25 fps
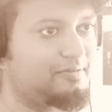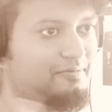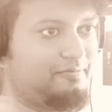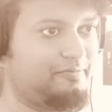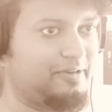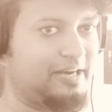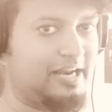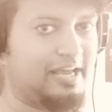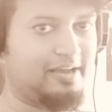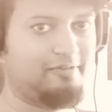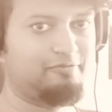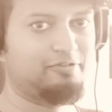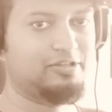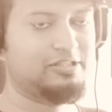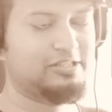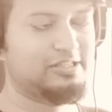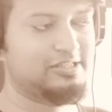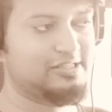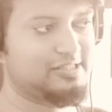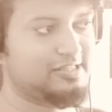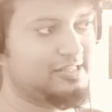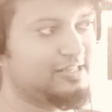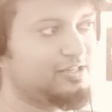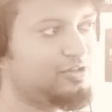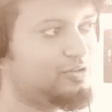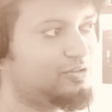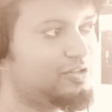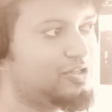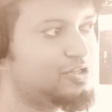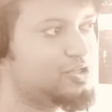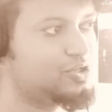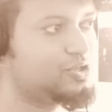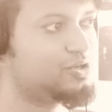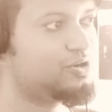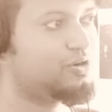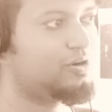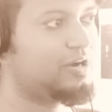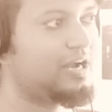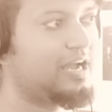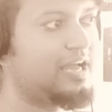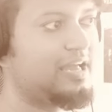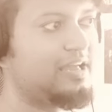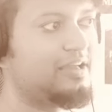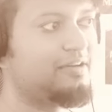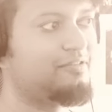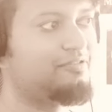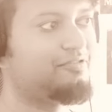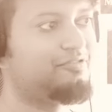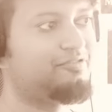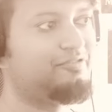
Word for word: when I was listening to this song, I